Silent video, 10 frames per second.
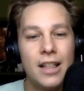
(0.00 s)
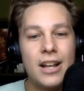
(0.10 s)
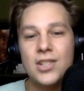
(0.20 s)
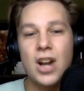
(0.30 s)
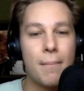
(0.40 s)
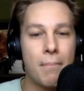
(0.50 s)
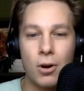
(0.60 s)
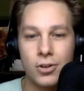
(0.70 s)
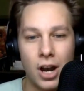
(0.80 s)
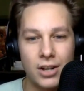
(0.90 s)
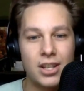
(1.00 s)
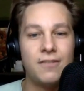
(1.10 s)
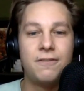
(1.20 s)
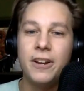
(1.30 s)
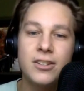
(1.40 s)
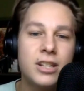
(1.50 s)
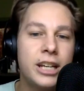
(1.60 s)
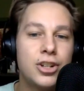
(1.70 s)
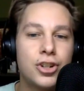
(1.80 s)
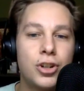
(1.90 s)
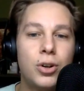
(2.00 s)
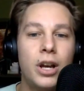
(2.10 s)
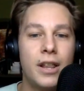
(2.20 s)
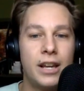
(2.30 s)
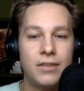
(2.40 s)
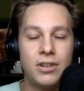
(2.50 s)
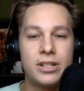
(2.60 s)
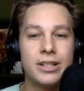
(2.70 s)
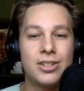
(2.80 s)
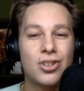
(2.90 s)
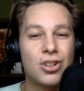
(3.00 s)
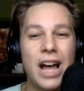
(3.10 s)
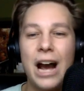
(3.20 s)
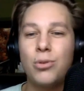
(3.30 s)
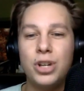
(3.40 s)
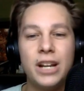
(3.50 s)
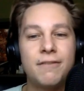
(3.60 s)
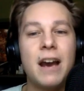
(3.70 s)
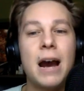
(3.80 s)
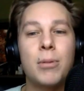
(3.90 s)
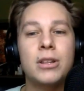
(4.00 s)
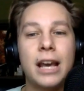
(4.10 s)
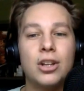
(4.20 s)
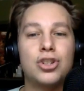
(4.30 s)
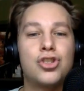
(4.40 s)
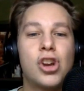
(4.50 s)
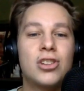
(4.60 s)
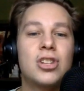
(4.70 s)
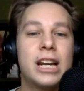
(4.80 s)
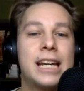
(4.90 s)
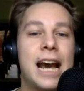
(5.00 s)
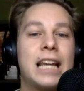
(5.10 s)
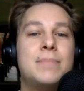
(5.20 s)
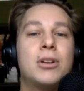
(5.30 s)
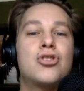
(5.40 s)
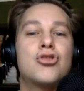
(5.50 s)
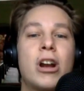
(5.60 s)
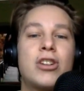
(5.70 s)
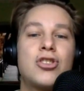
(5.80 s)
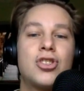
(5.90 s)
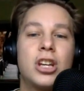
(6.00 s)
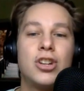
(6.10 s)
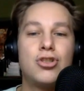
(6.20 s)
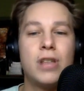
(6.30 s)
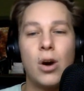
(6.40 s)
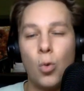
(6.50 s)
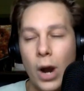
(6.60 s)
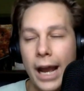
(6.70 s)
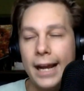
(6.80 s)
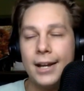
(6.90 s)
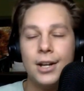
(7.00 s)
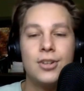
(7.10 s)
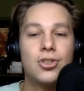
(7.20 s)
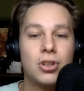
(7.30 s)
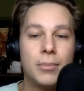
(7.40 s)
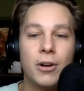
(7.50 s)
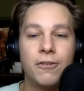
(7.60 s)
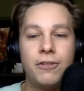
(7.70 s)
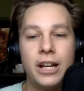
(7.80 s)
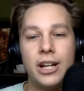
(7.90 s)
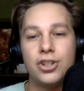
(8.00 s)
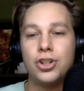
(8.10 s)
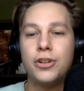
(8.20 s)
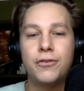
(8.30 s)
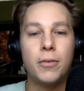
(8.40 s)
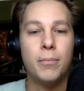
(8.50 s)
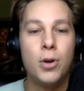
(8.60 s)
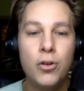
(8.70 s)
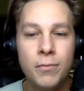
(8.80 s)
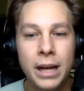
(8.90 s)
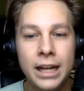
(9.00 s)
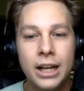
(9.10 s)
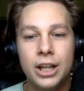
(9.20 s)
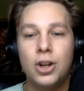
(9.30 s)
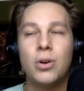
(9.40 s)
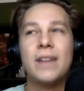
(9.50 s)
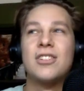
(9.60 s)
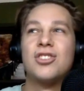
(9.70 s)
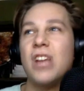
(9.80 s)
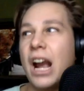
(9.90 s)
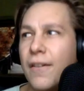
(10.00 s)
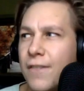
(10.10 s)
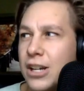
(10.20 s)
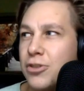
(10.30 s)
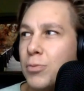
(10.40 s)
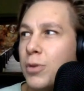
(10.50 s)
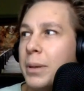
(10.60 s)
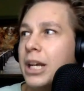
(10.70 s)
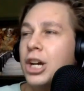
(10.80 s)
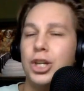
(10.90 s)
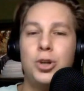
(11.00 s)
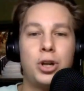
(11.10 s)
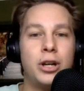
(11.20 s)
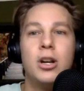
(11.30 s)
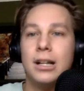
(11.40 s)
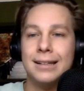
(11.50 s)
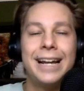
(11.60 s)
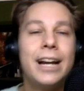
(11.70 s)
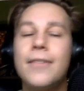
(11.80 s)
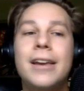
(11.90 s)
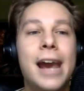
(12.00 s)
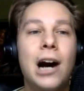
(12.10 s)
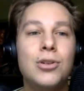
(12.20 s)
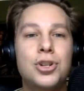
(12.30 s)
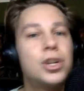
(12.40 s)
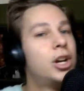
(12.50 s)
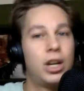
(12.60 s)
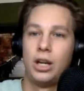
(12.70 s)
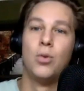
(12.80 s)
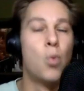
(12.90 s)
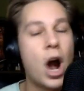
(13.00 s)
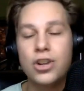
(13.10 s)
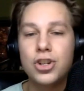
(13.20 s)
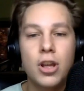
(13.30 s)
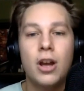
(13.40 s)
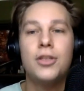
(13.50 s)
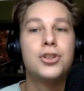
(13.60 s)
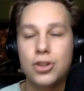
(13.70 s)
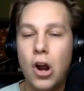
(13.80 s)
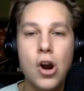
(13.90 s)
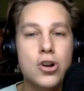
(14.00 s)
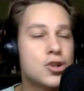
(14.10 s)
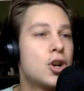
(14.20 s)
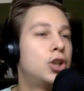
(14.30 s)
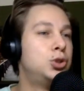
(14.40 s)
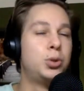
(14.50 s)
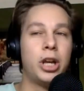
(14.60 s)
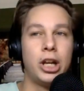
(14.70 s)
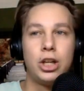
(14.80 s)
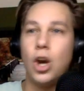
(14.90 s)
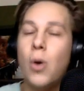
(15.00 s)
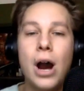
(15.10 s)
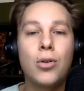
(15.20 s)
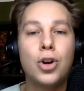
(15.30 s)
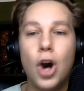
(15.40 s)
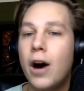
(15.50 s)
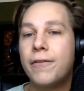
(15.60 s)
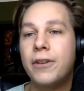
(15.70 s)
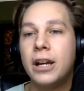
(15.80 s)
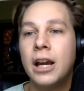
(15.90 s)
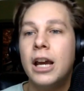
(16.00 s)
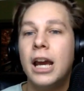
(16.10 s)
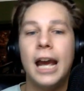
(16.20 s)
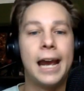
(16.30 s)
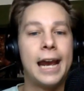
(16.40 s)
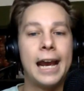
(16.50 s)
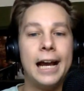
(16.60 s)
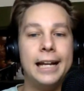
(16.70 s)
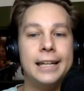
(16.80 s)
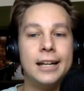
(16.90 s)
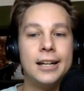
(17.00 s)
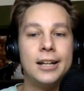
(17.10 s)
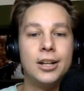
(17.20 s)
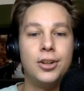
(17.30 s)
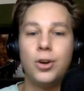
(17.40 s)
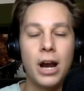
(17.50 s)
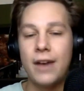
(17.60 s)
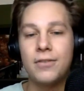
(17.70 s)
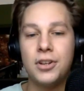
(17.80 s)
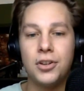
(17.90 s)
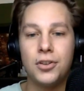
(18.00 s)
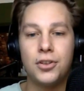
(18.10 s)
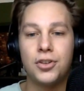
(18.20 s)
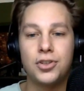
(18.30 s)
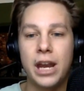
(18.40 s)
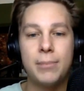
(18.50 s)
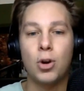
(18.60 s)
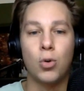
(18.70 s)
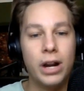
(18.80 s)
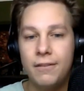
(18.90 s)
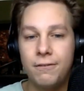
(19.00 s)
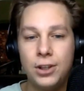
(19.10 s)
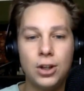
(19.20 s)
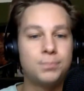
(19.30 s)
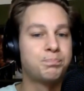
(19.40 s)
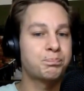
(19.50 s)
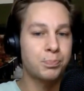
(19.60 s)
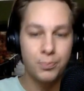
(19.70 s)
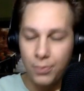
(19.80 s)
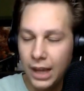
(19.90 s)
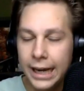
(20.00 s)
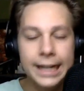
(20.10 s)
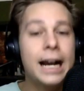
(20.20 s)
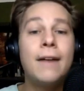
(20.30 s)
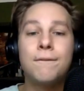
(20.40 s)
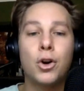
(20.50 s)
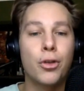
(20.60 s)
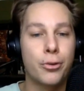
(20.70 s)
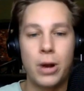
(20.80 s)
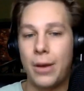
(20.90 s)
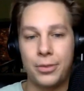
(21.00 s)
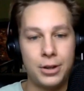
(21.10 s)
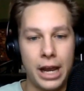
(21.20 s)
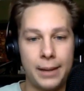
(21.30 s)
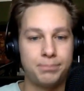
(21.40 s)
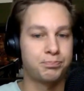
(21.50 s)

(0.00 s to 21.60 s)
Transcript: That's not Birddogs. They fixed the issue. They invented this cloud knit fabric that looks just like khaki, but stretches to get you that way slimmer fit. It's good for movement. You don't have to sacrifice movement. You can lay on the couch, watch the stars. You can go out golfing, and you'll have the same great feel and comfort throughout the day.